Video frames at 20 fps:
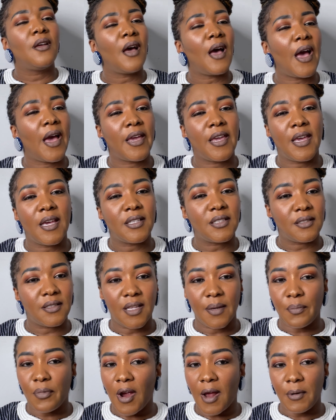I guess they
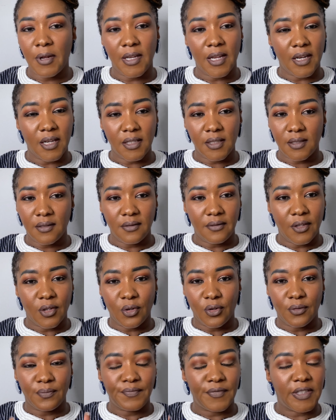probably didn't, you
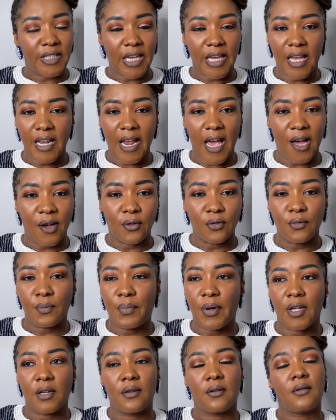know, think it out.
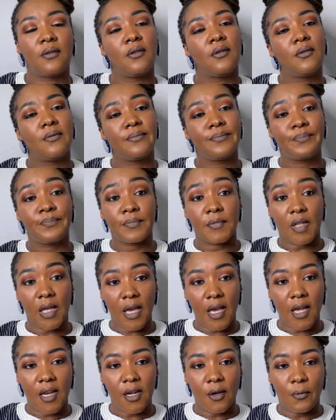But
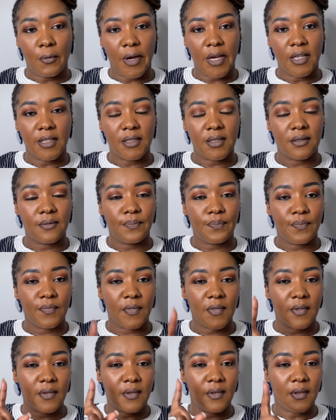anyways,
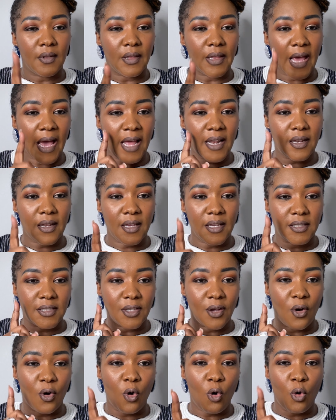that is a
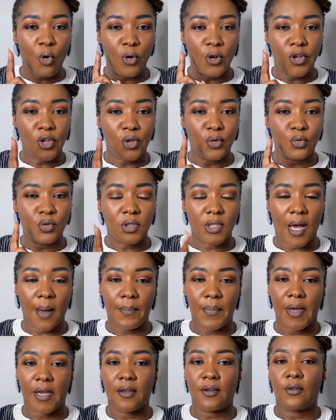whole new
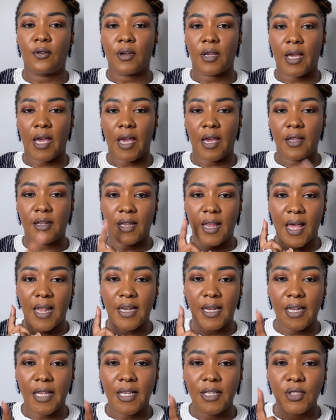topic, okay, that
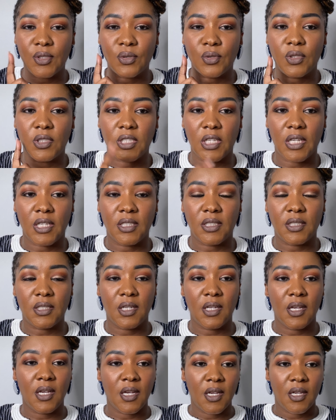needs to change.
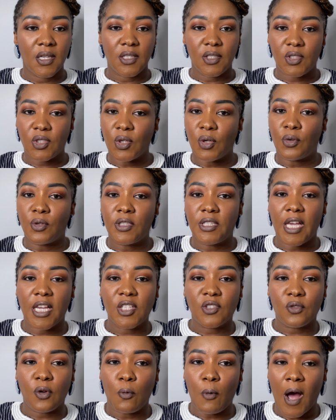So thanks
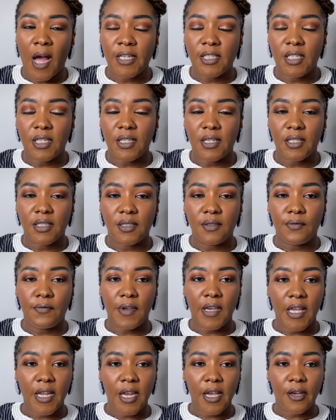for watching this
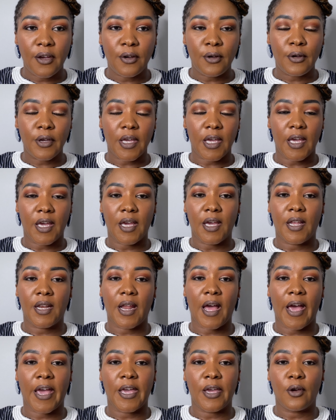video, and
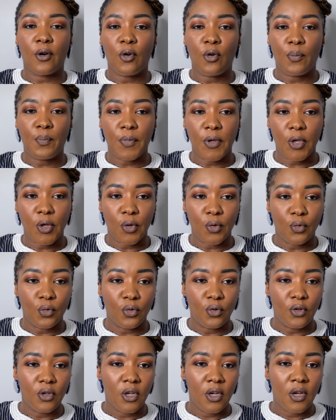I hope
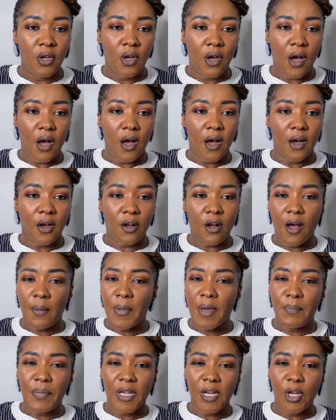you uh
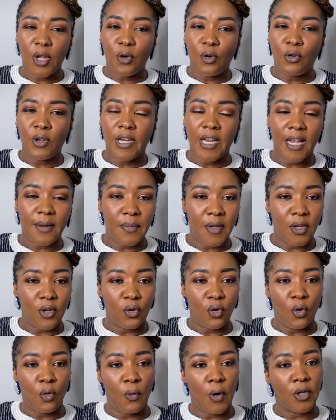comment below, let me
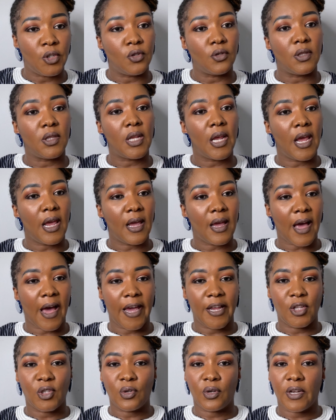know what you think. I
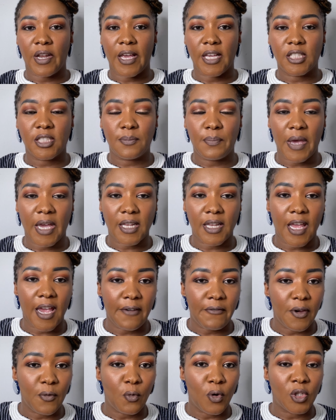don't expect
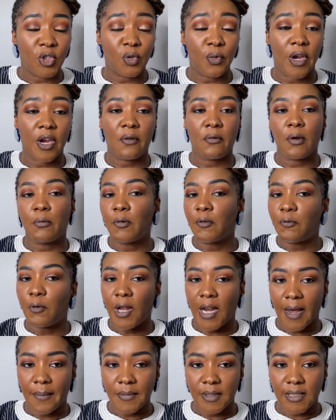everyone to agree with what
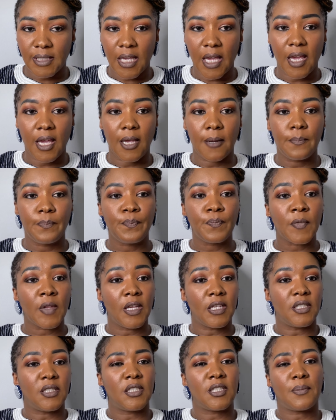I'm saying.
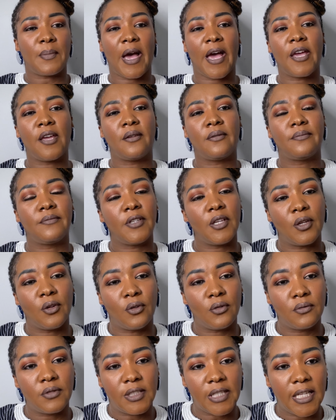It's just my, you
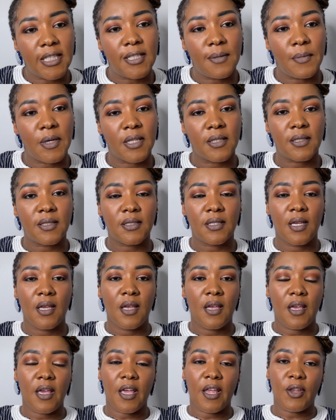know, sentiments,
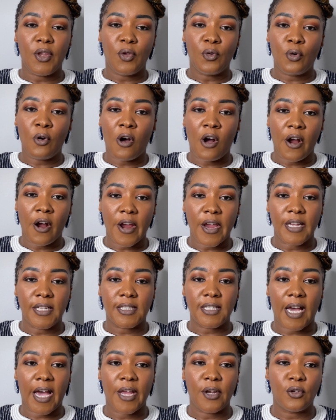and you are
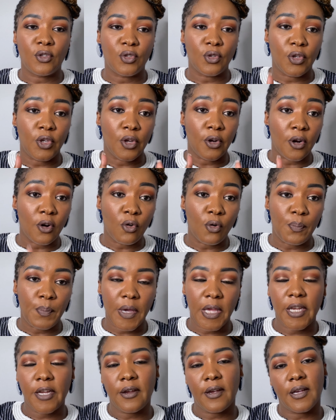entitled to your
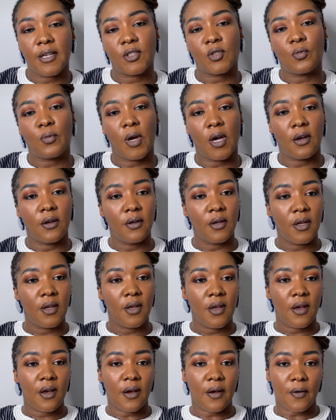opinion as well.
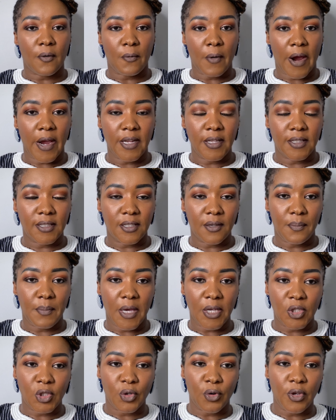All right, so make
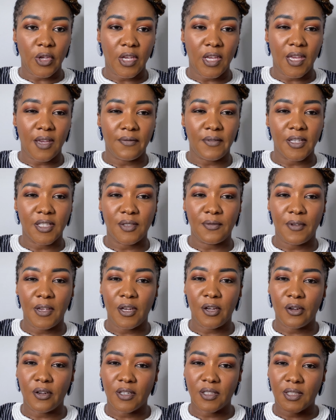sure you give this
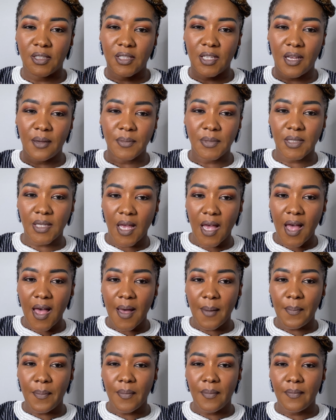video a thumbs
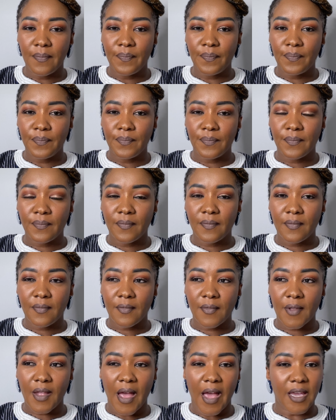up.
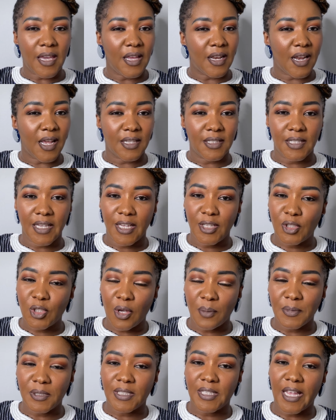I cannot say
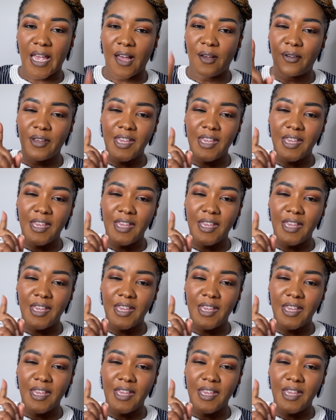thumbs down.